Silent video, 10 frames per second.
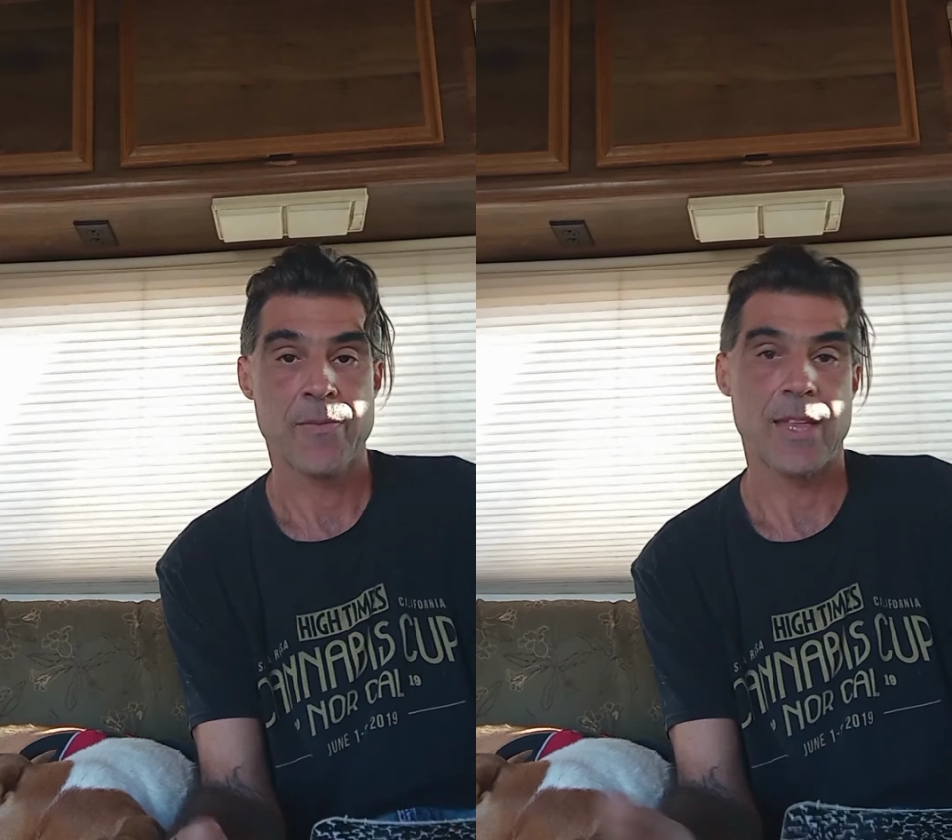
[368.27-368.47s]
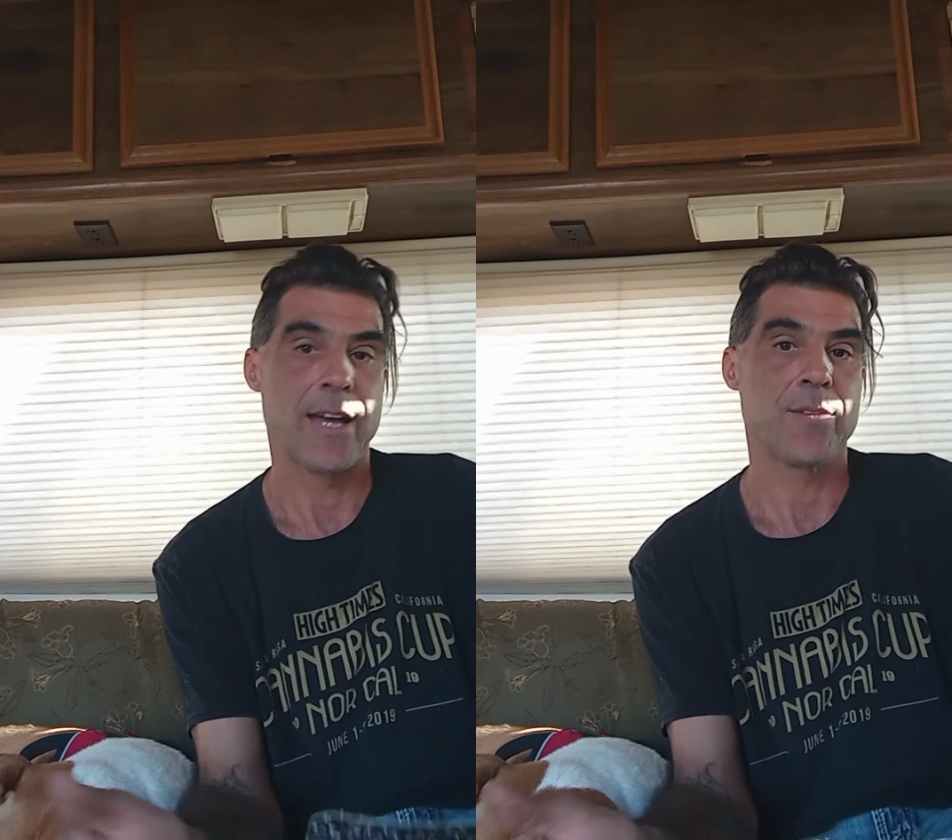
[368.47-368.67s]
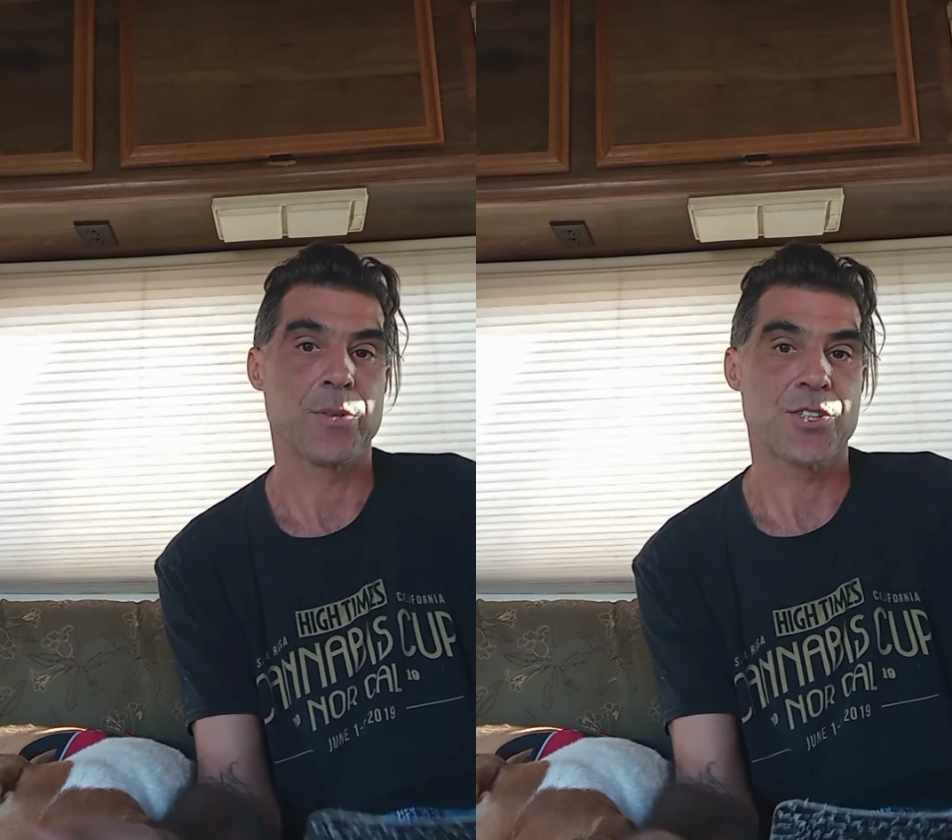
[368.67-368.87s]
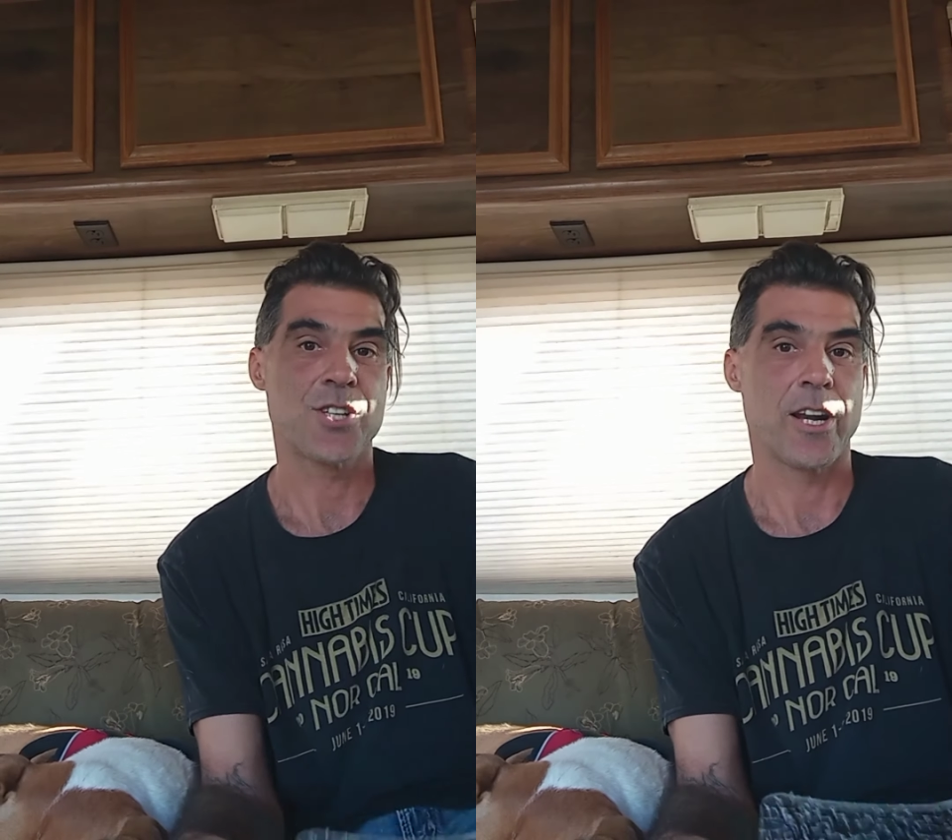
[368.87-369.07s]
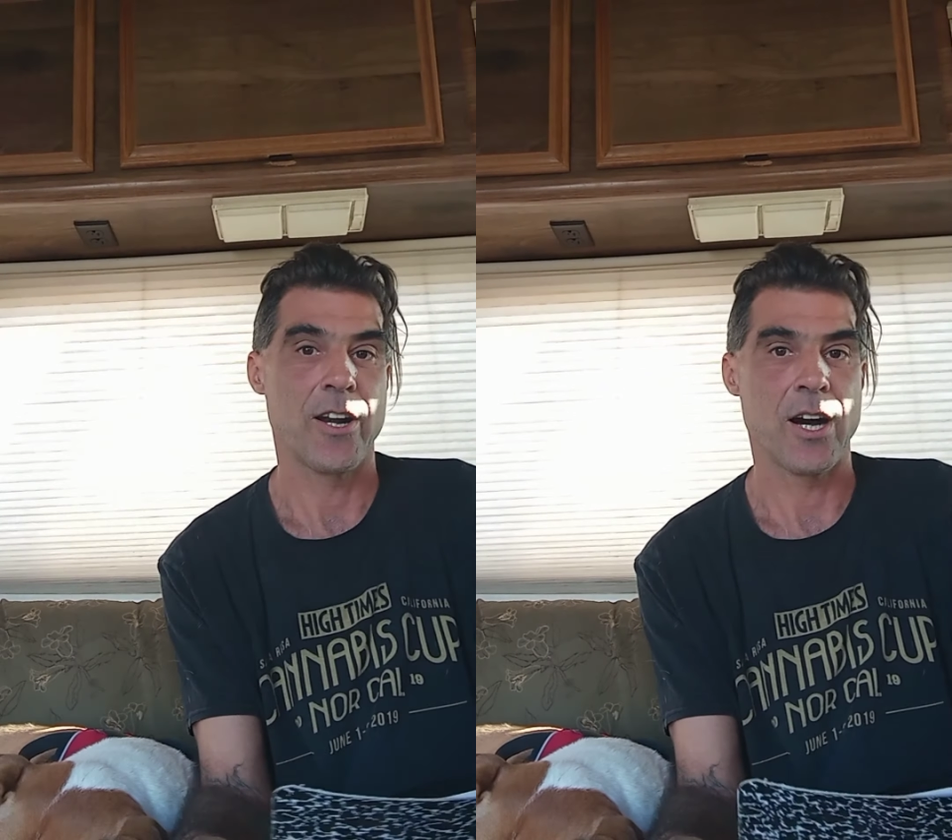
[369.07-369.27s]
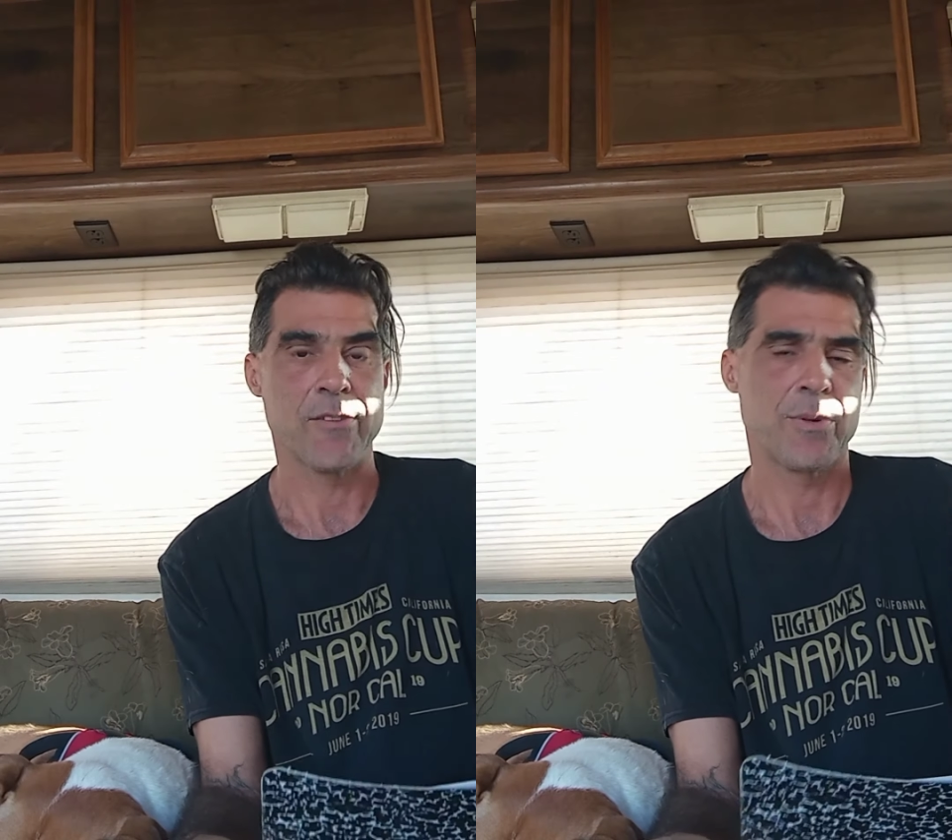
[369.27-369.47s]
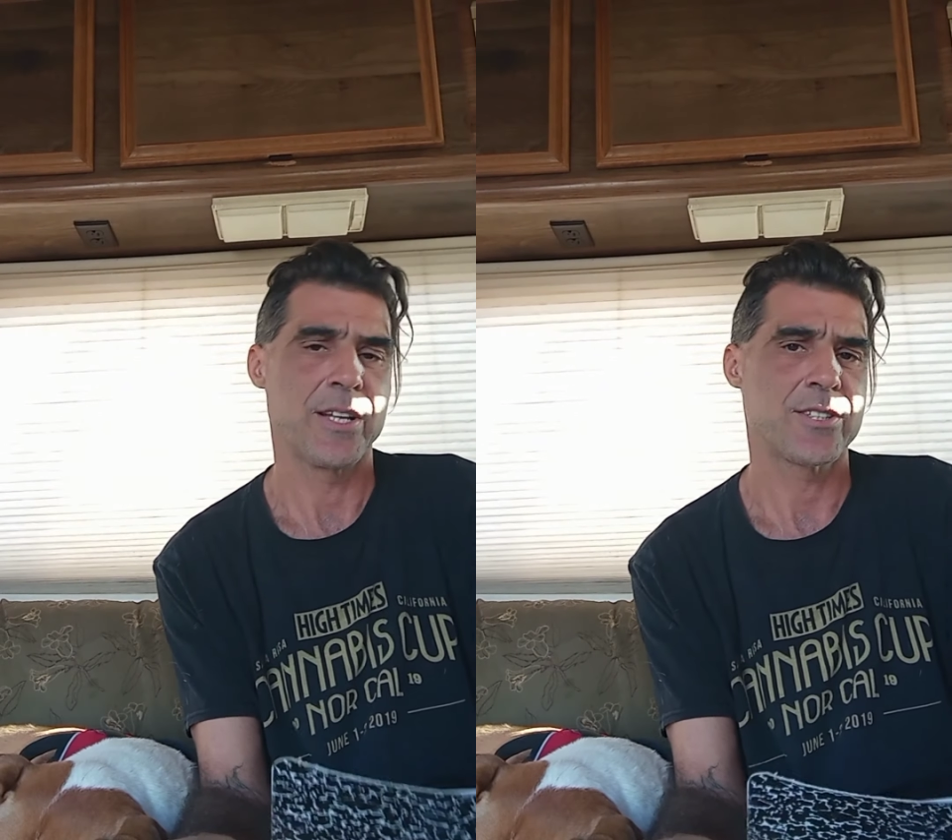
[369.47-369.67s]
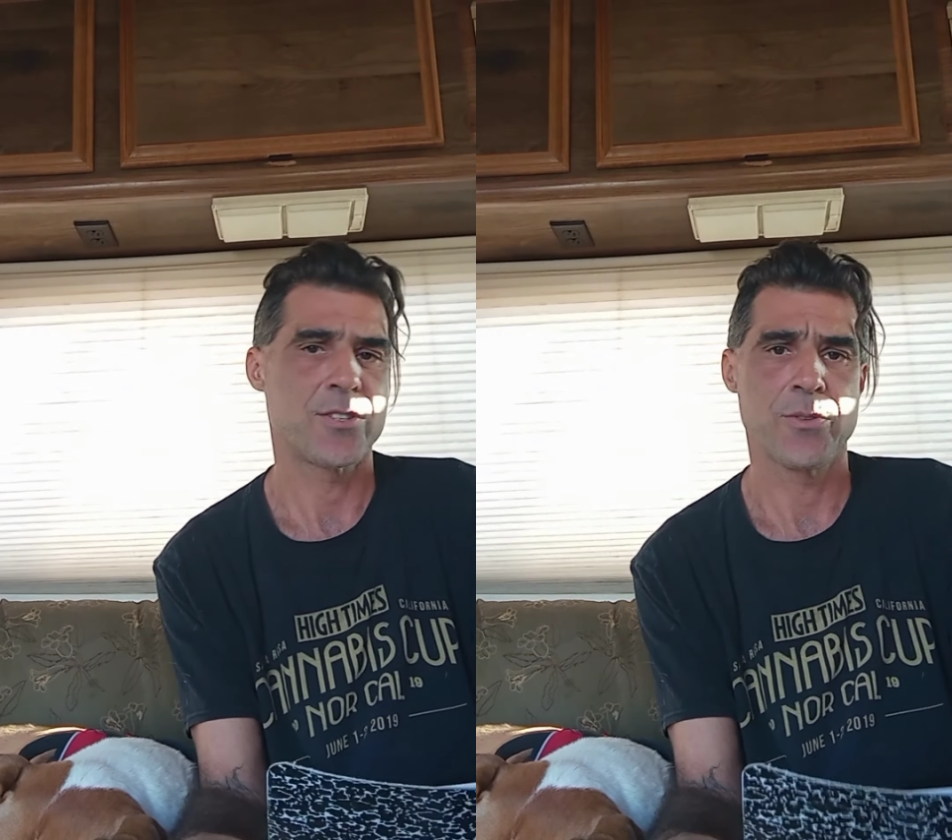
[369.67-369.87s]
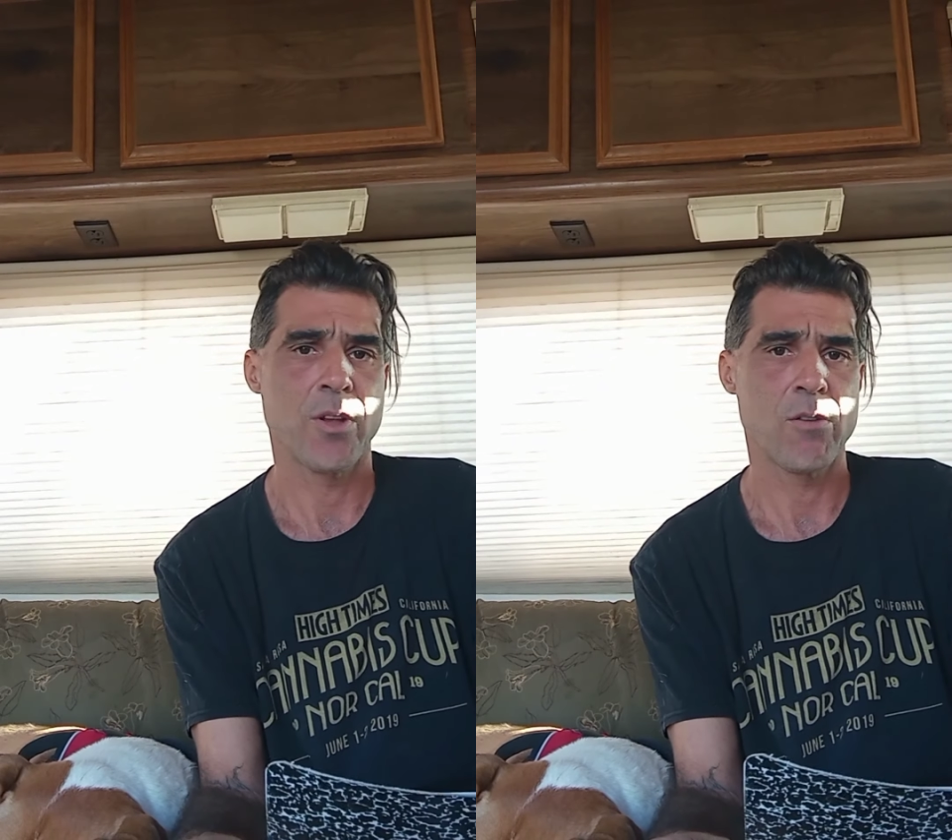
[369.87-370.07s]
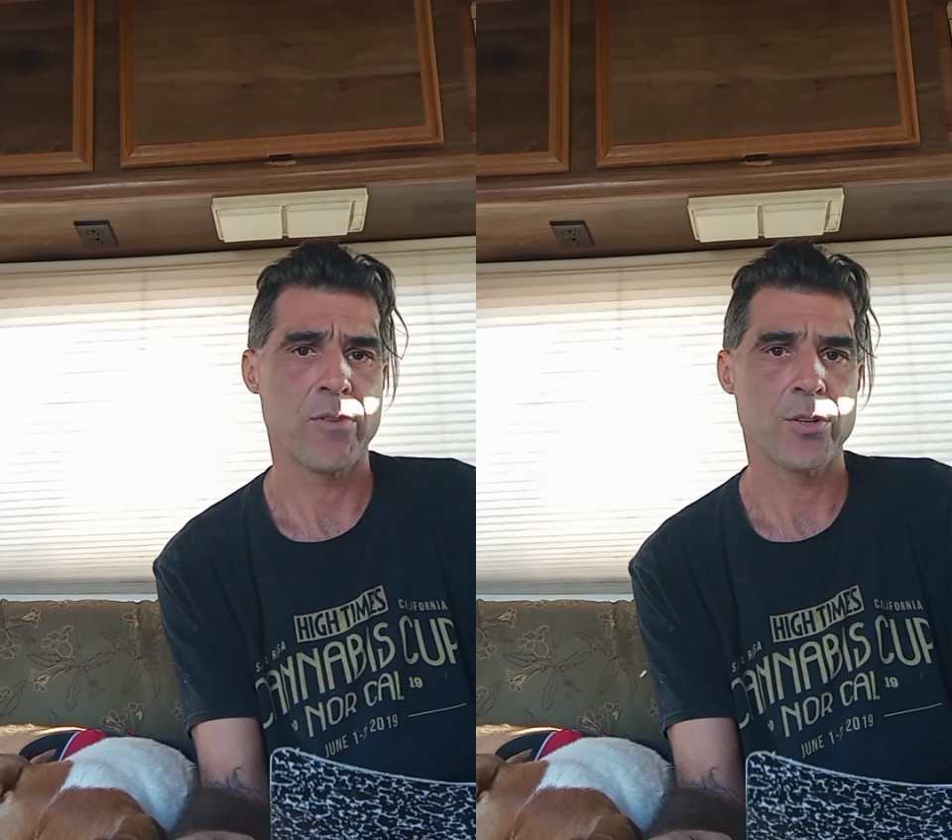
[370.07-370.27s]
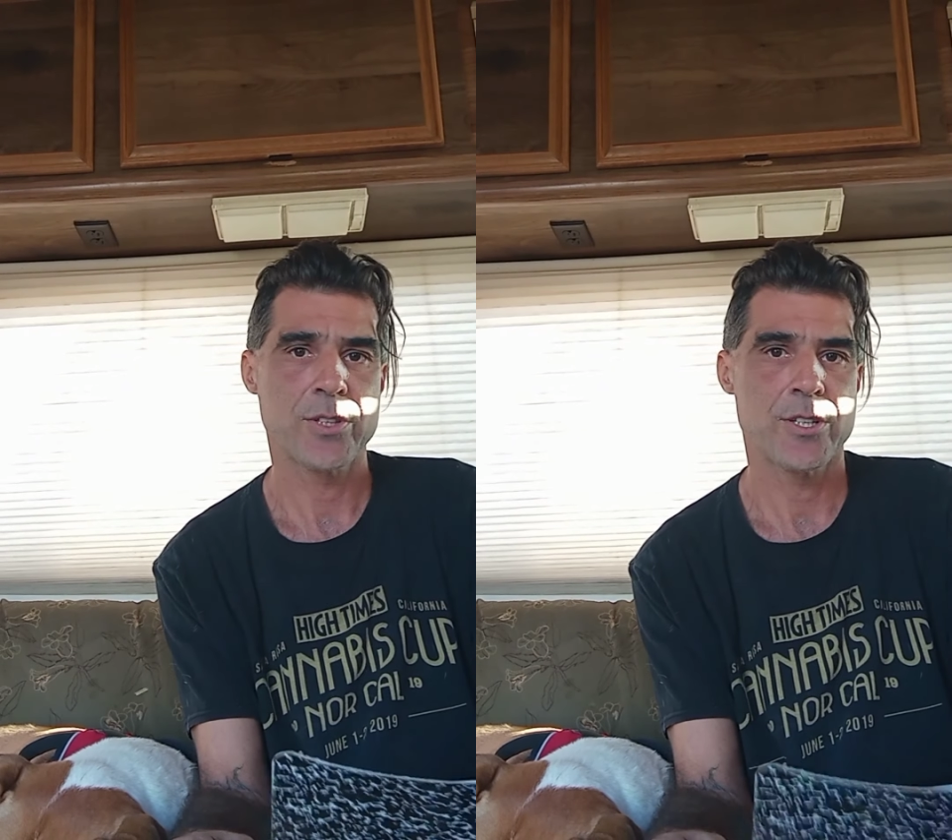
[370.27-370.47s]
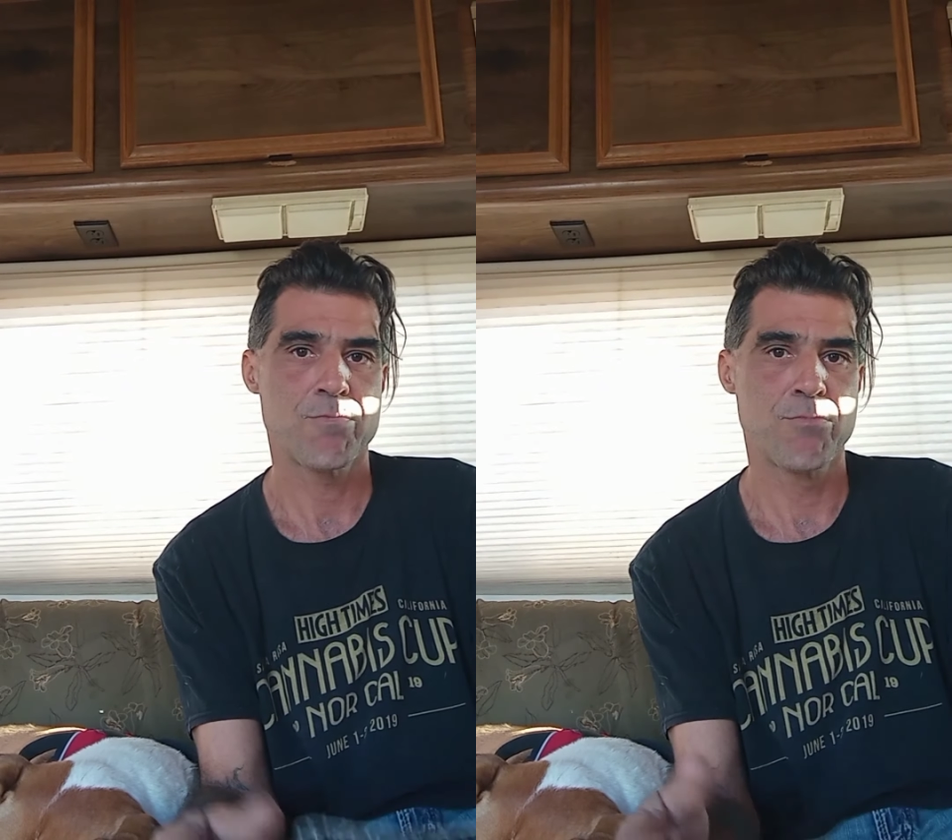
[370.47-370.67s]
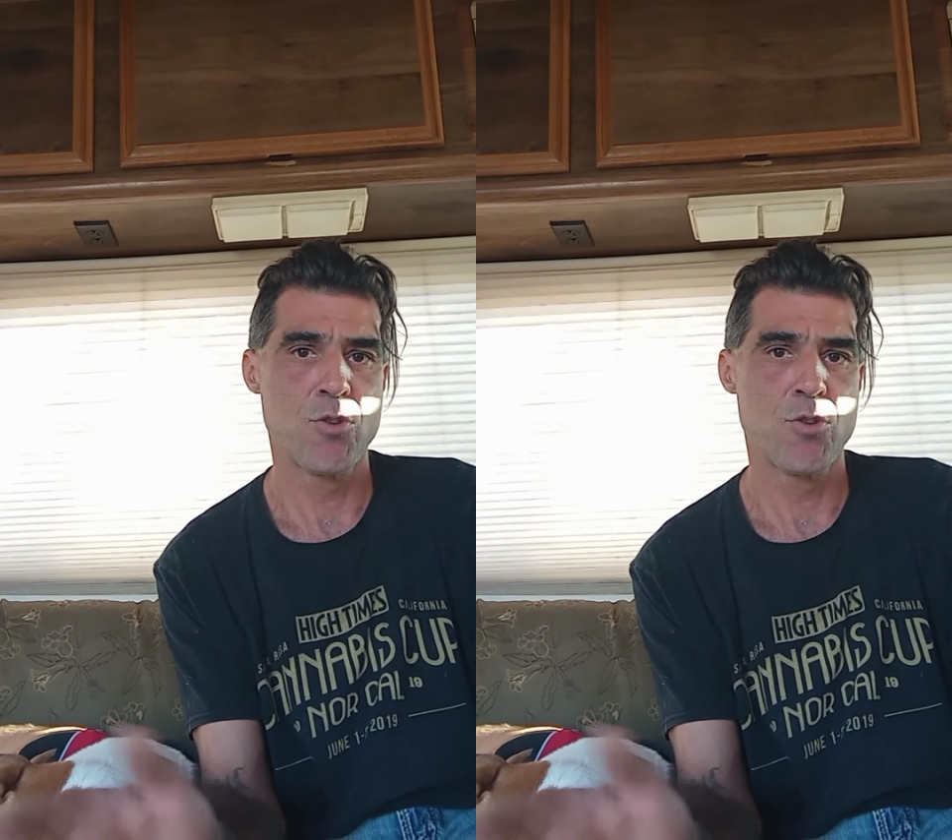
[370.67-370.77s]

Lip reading: that will shut it off when it's too low voltage.